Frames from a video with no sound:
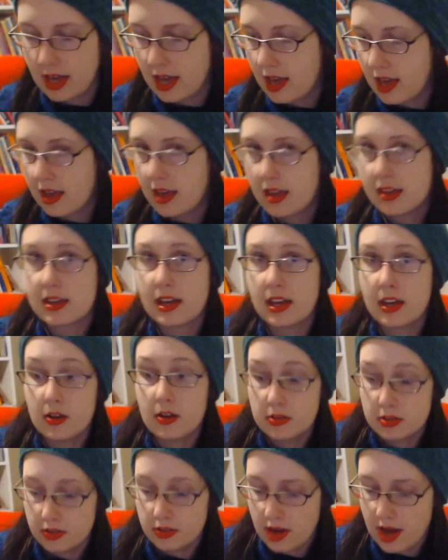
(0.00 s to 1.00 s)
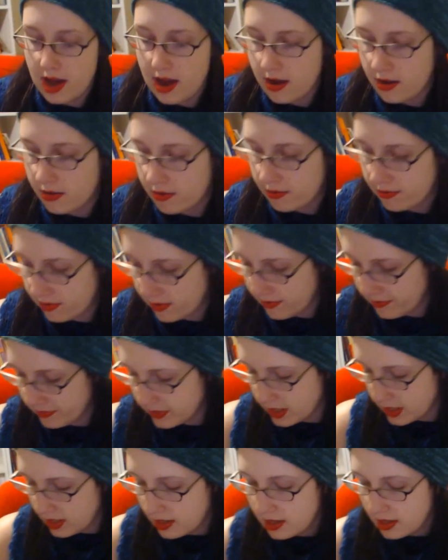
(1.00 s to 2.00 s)
And I also have,
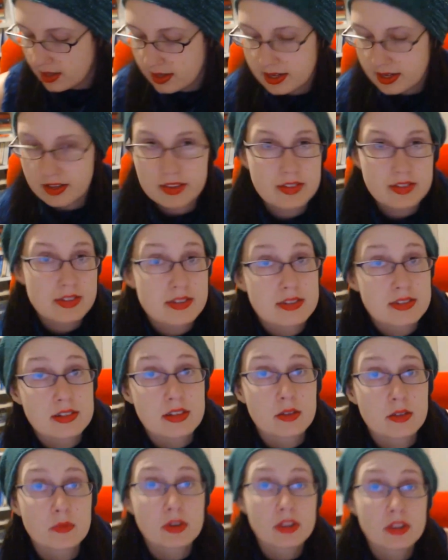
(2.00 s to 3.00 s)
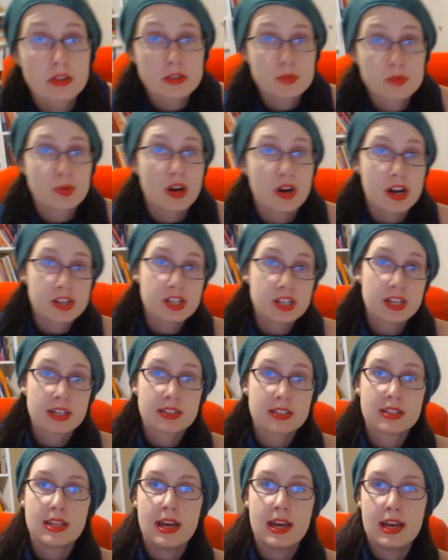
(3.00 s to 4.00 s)
now this is another one of those
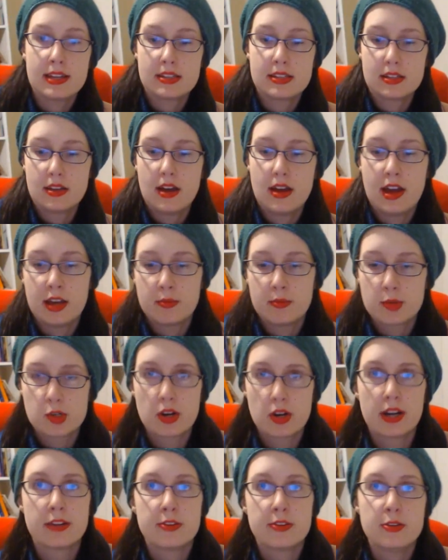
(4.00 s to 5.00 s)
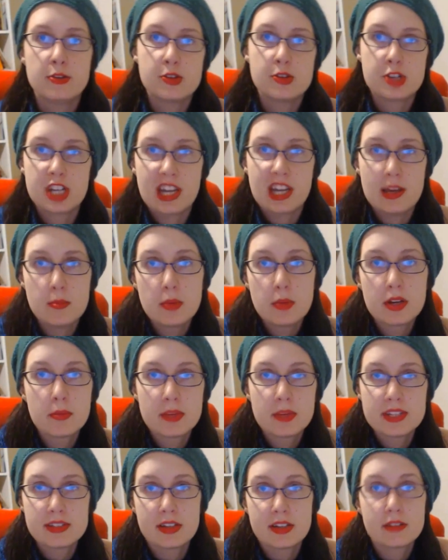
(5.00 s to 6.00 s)
projects that I am trying to shame
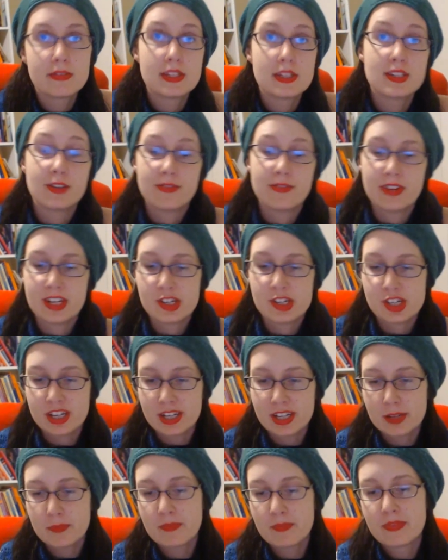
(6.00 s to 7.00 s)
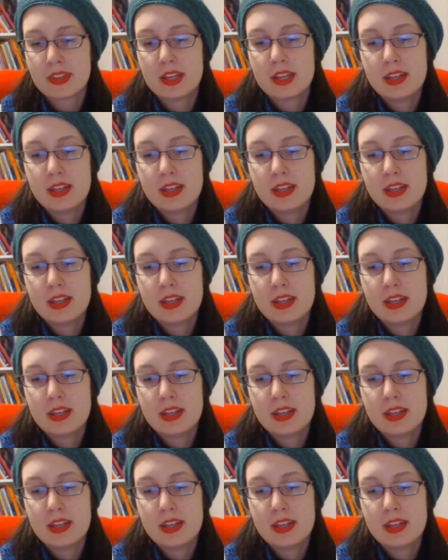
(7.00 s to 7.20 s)
myself into finishing.